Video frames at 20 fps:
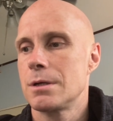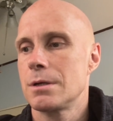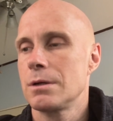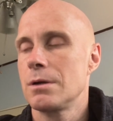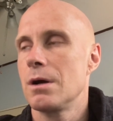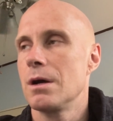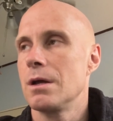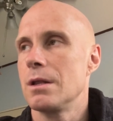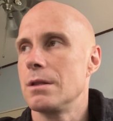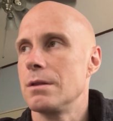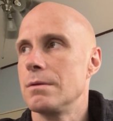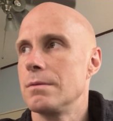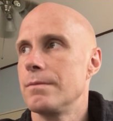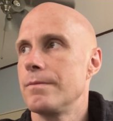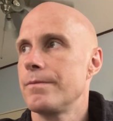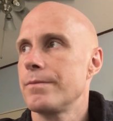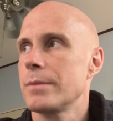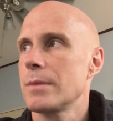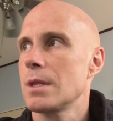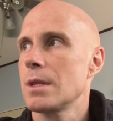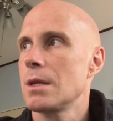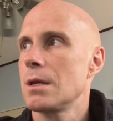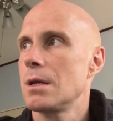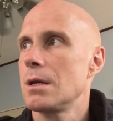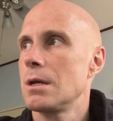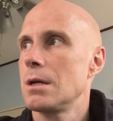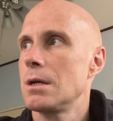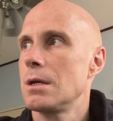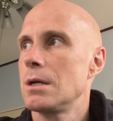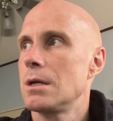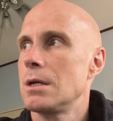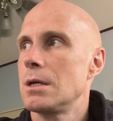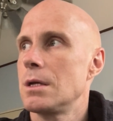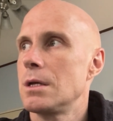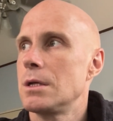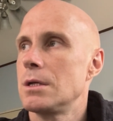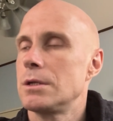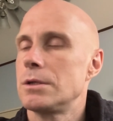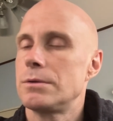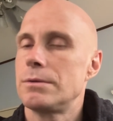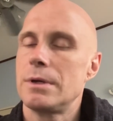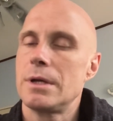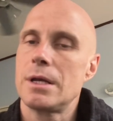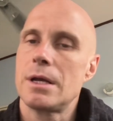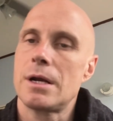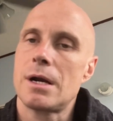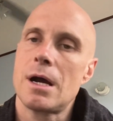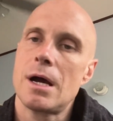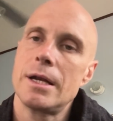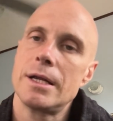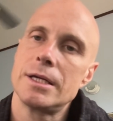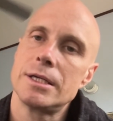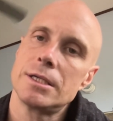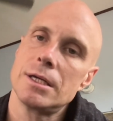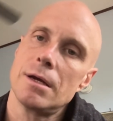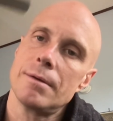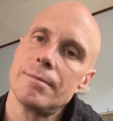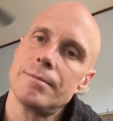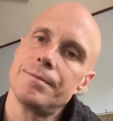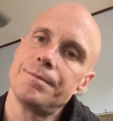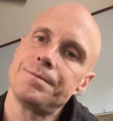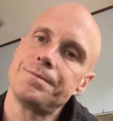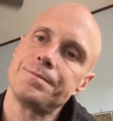gone. Sri Radhe Shyam.